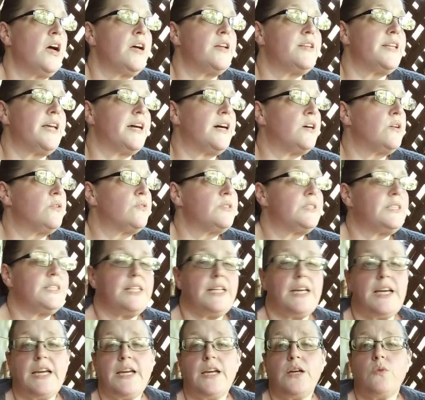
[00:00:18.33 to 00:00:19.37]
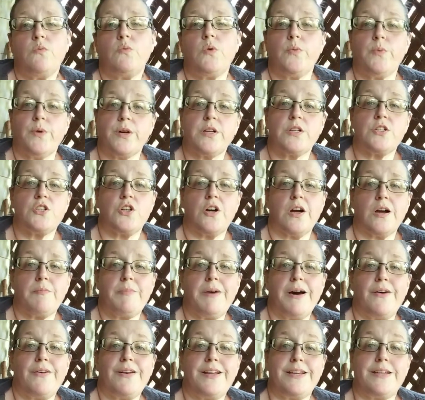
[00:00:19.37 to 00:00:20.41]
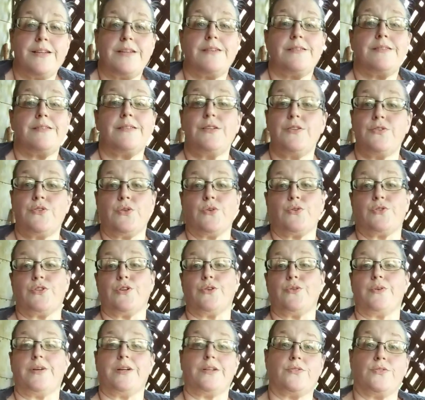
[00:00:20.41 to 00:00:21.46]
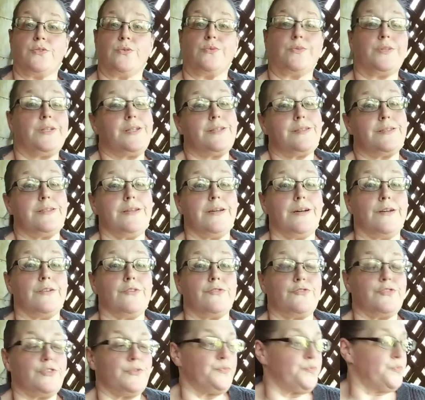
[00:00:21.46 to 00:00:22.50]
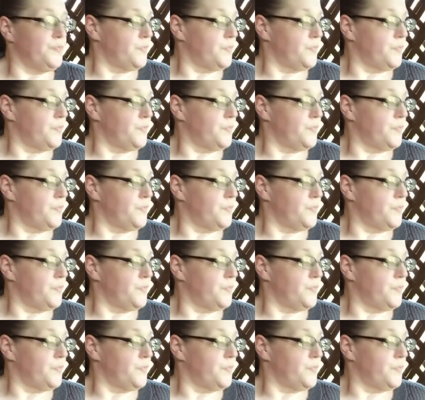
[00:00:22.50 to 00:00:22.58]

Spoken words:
Now, today what we're going to talk about is the Zozo Suit itself.